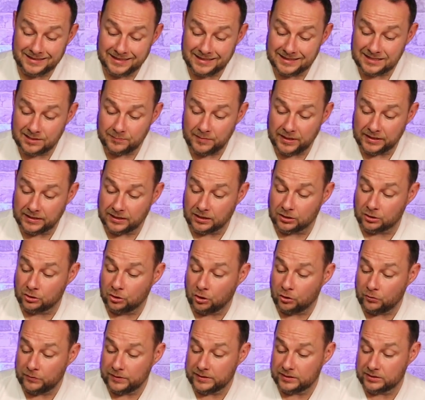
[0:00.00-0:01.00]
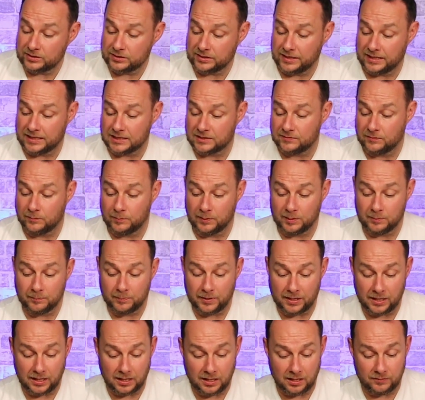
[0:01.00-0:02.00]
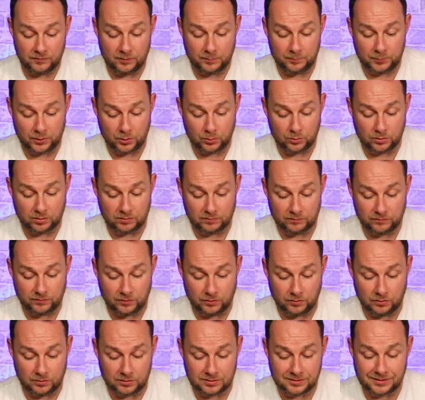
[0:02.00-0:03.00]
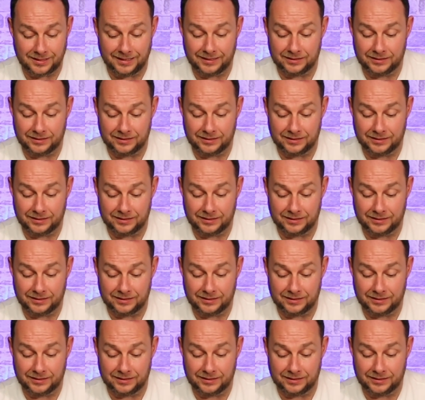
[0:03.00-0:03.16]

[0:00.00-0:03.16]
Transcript: need to make a courage test for being part of a broken force,